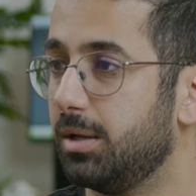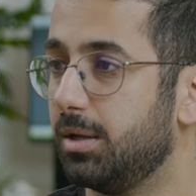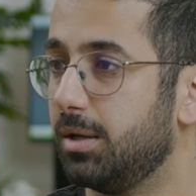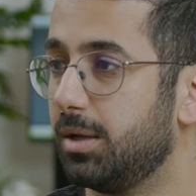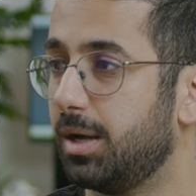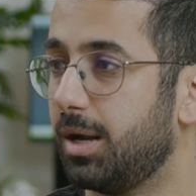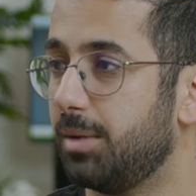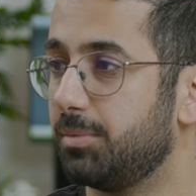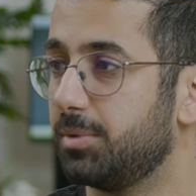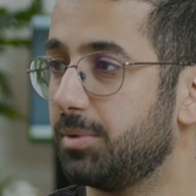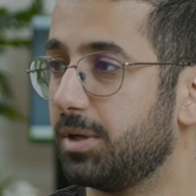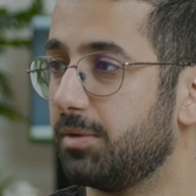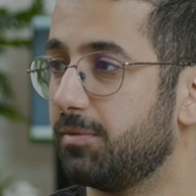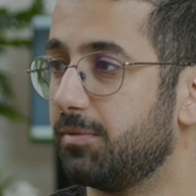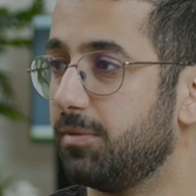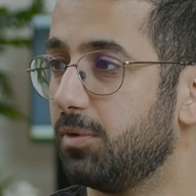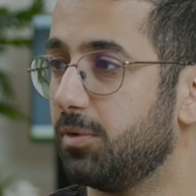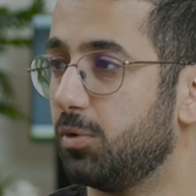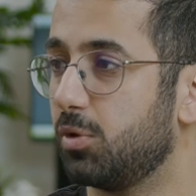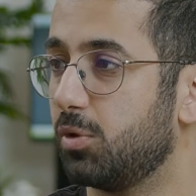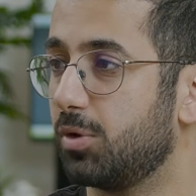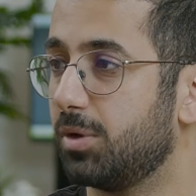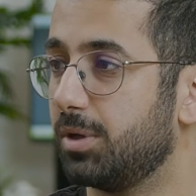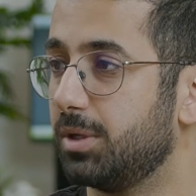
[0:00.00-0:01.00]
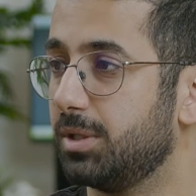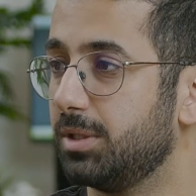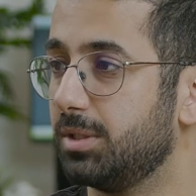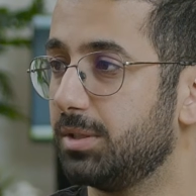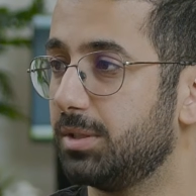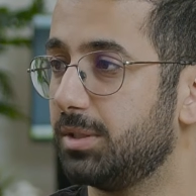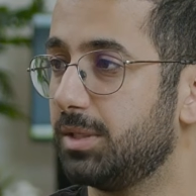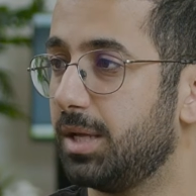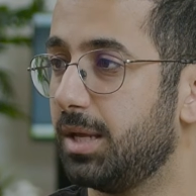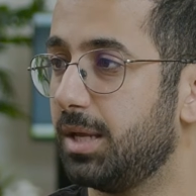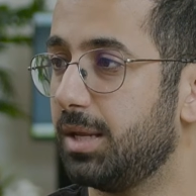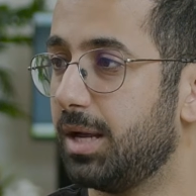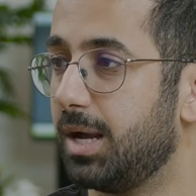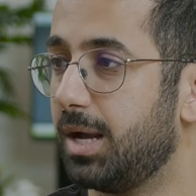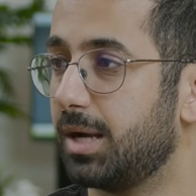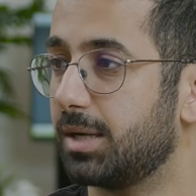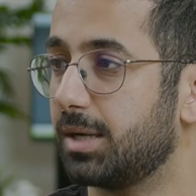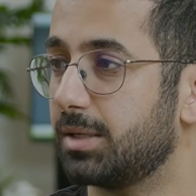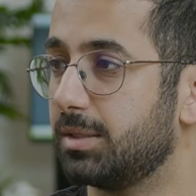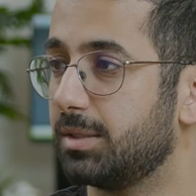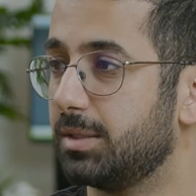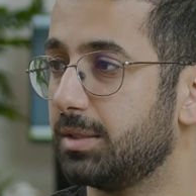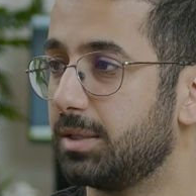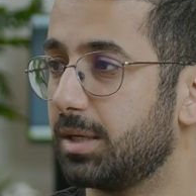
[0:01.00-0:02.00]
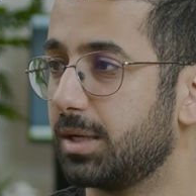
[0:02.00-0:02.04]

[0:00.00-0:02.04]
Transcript: haptic floor in the Z axis.